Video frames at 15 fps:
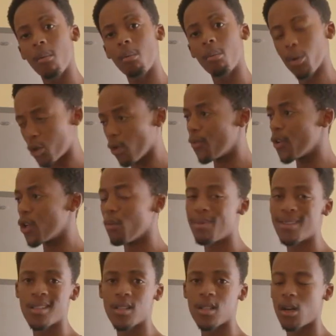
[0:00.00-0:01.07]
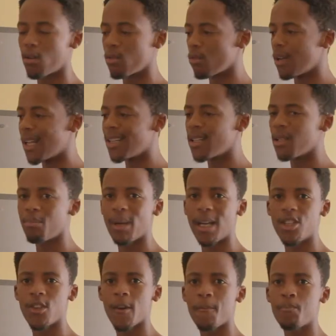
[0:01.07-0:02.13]
Put your video business card on your landing
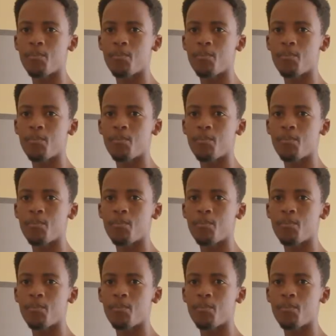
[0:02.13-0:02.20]
page.